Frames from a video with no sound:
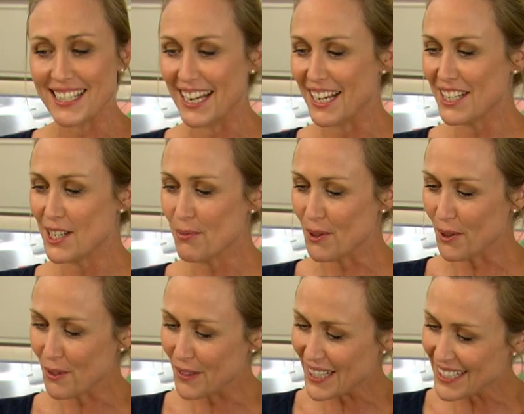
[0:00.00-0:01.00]
texture with
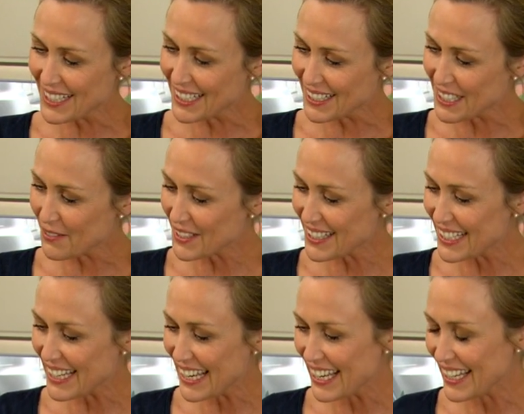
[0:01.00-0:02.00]
all of these little divots
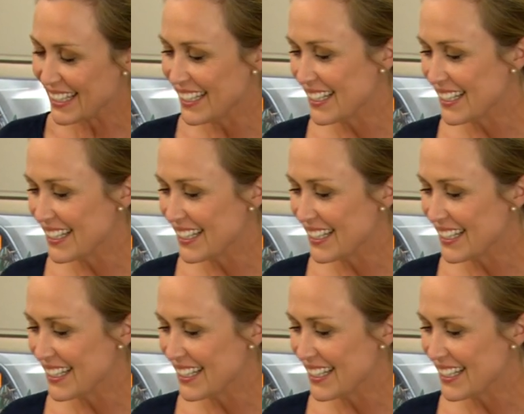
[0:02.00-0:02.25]
in here.